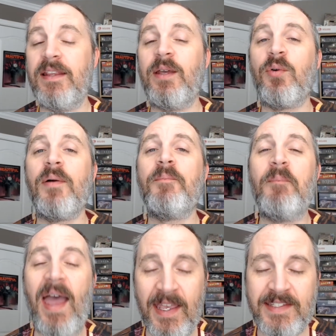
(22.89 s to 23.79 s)
they were a
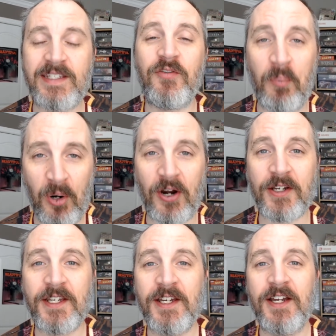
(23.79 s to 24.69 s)
massive
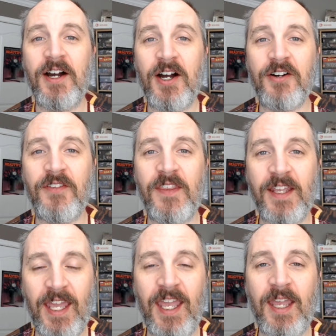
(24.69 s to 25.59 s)
part of the
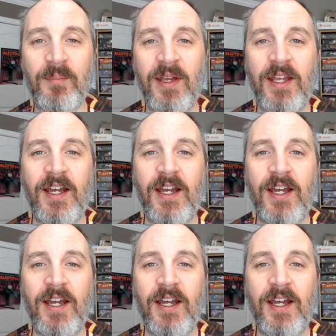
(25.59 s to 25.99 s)
game.